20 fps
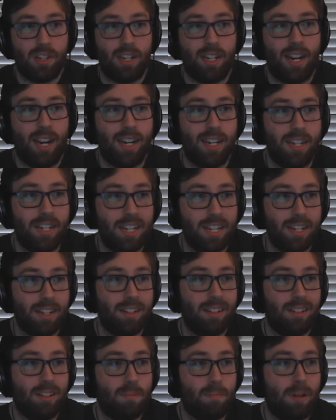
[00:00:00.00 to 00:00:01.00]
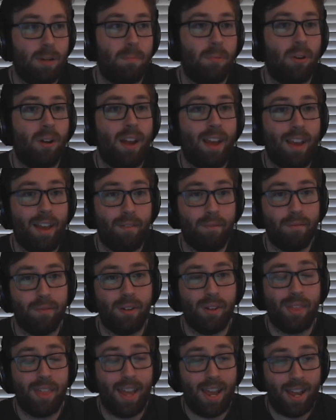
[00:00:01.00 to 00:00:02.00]
and ideas people have
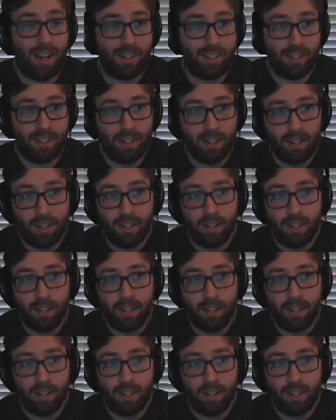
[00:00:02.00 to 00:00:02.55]
for that.